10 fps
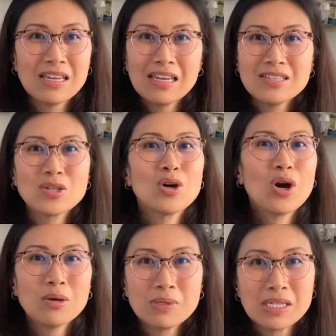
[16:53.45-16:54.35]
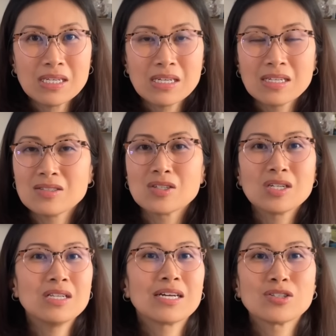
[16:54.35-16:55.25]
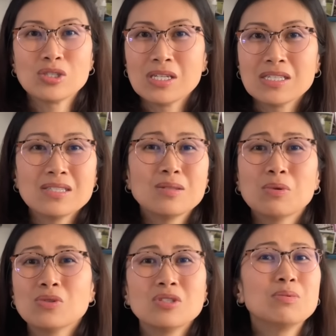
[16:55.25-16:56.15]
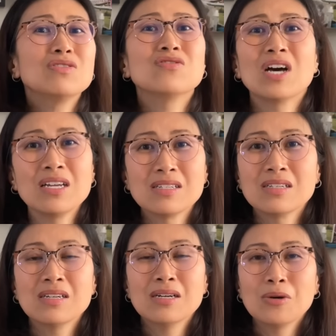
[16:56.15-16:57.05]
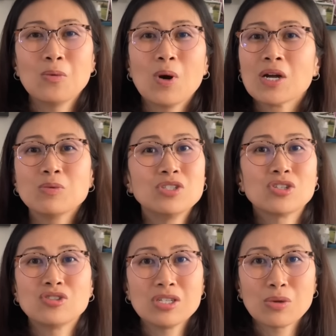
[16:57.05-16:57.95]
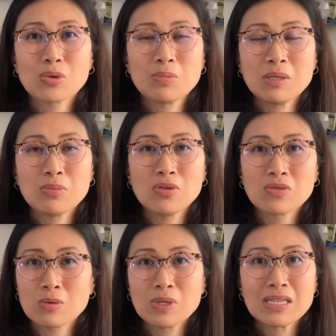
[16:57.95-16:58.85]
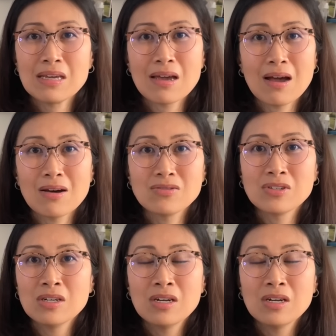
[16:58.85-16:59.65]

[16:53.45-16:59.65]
It's a hobby. It's a collection. This is supposed to be fun. Why are we judging other people for what they have?